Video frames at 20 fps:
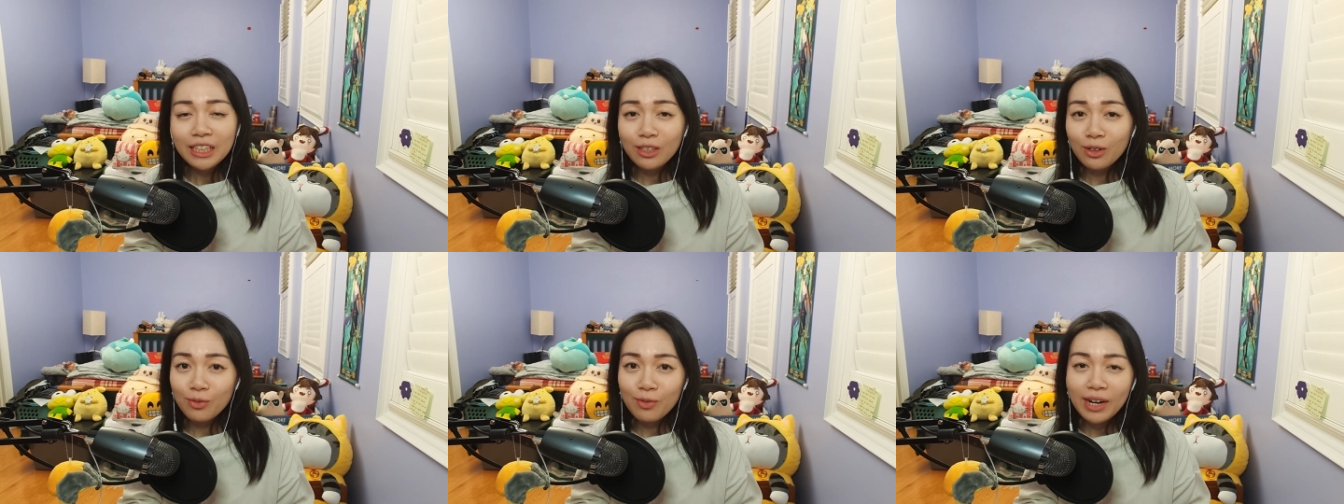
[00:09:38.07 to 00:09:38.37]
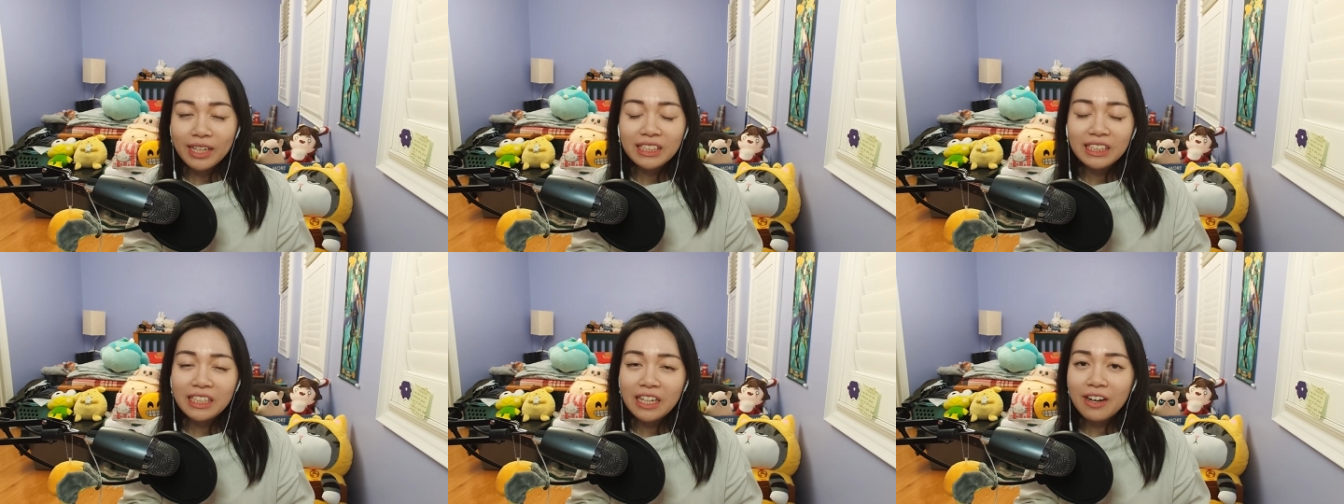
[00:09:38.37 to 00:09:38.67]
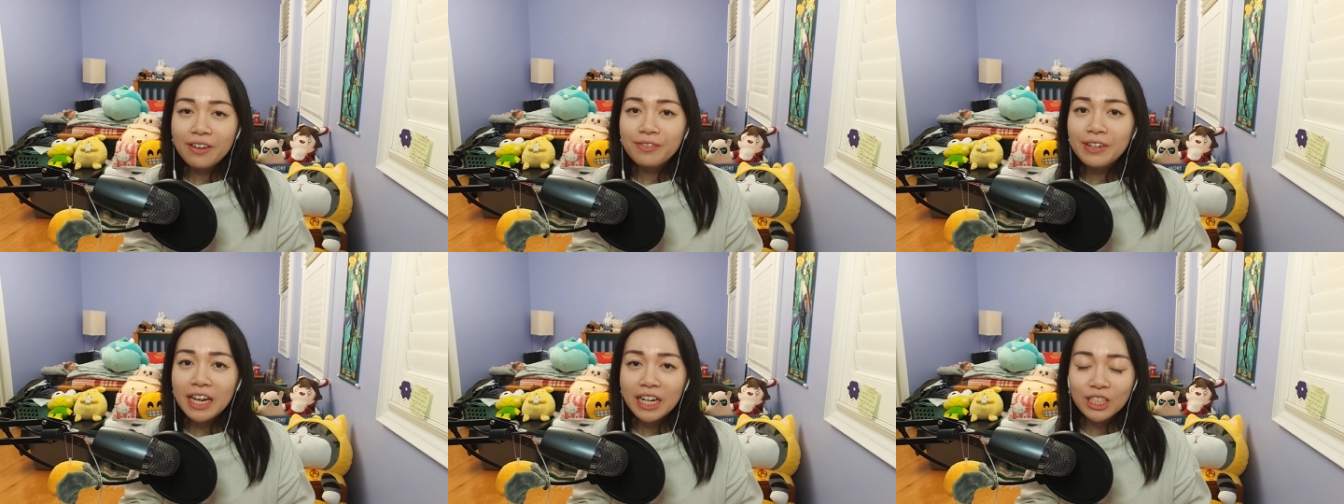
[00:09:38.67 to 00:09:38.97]
the rest
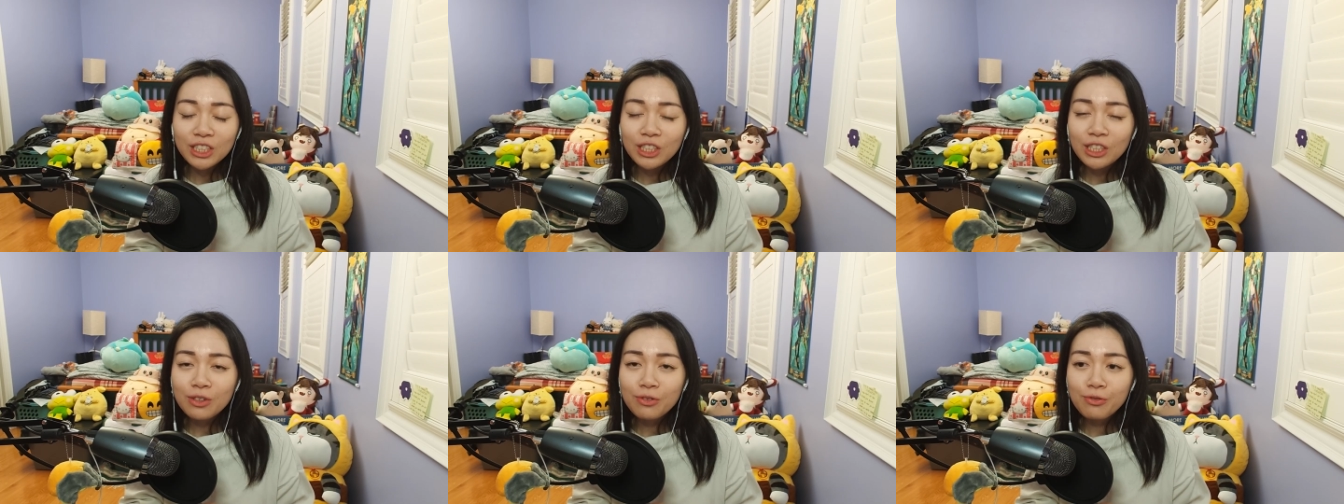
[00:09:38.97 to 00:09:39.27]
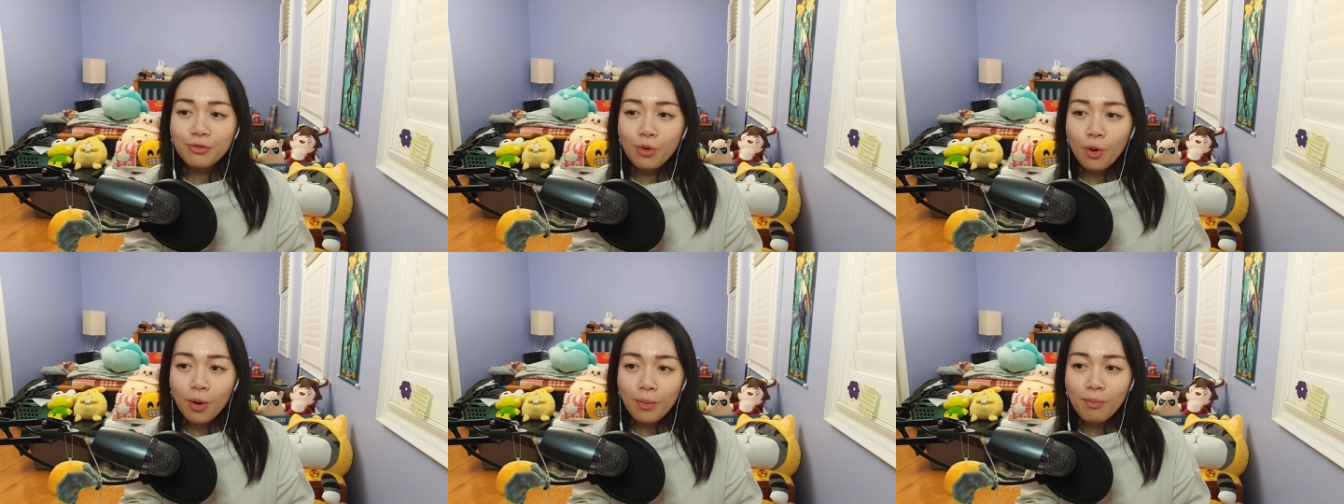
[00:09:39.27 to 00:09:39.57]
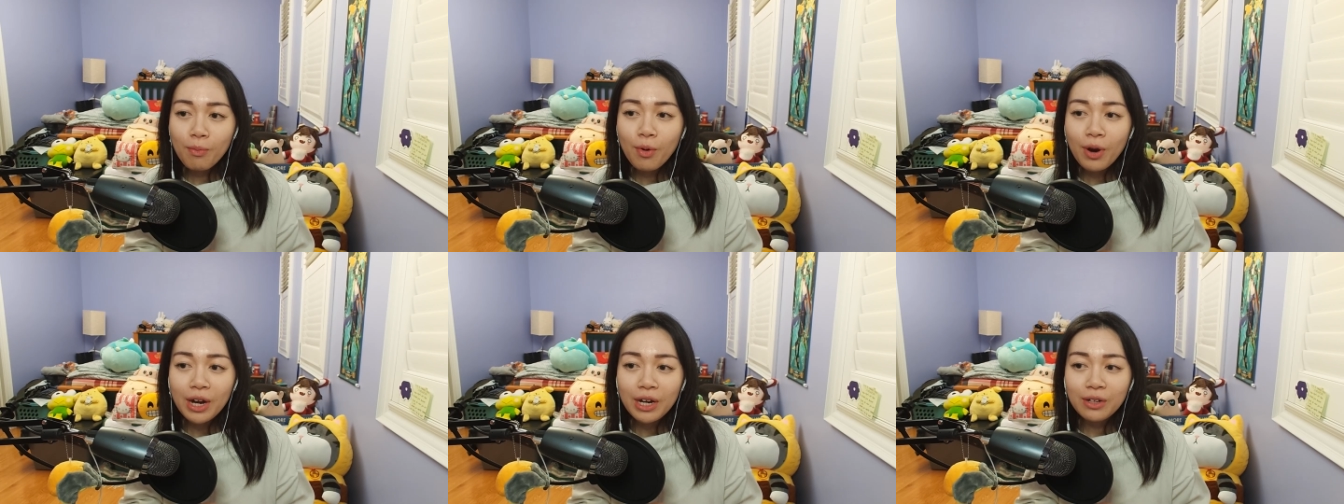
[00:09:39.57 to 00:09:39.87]
of Genshin
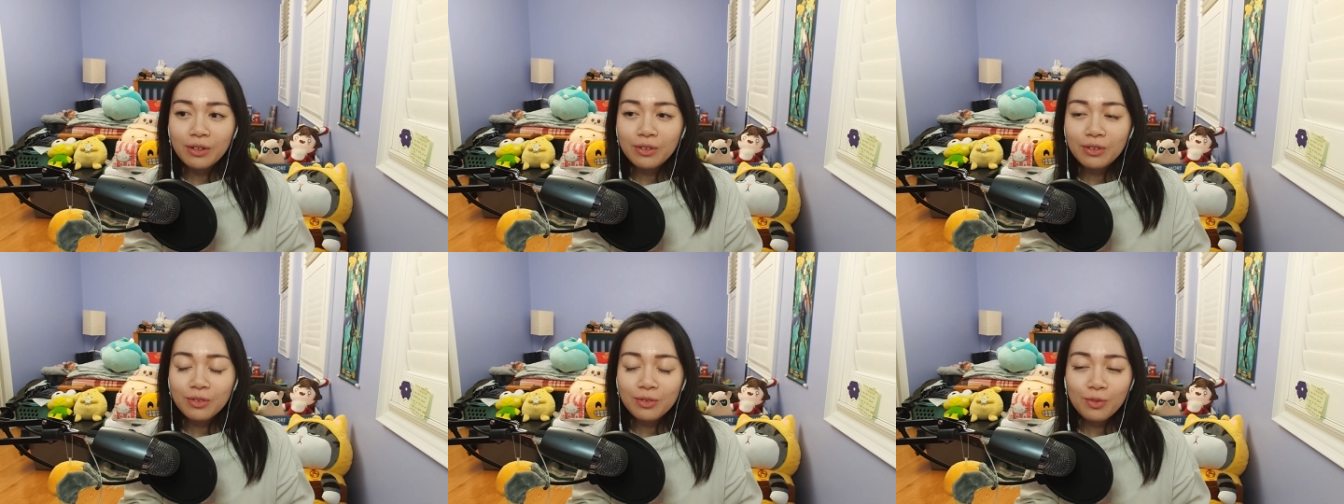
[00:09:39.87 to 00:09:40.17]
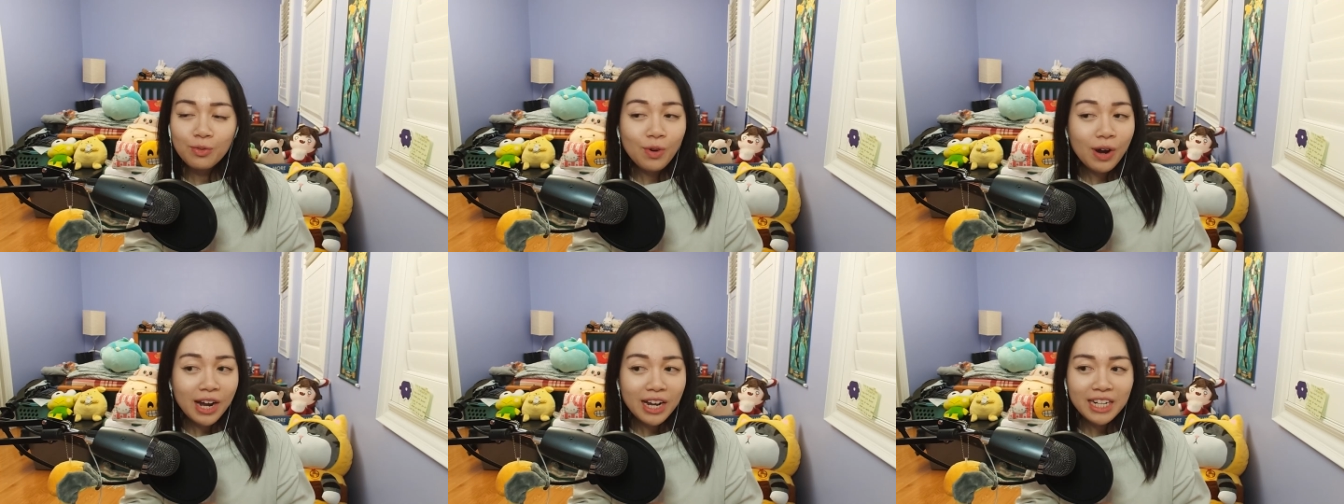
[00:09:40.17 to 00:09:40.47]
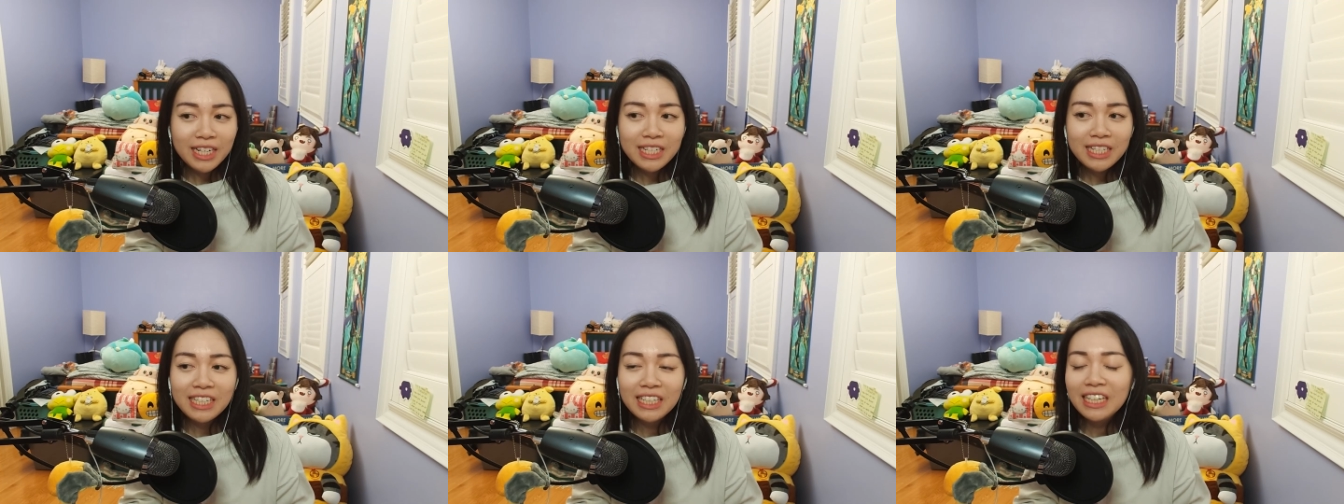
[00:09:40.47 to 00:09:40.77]

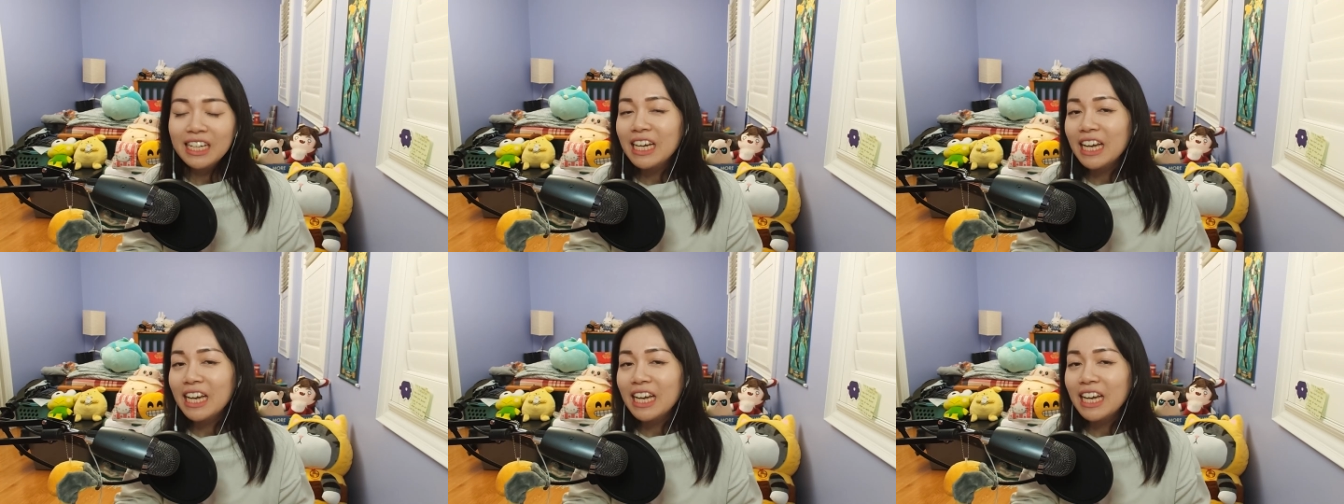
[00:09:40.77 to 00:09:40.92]
4.1.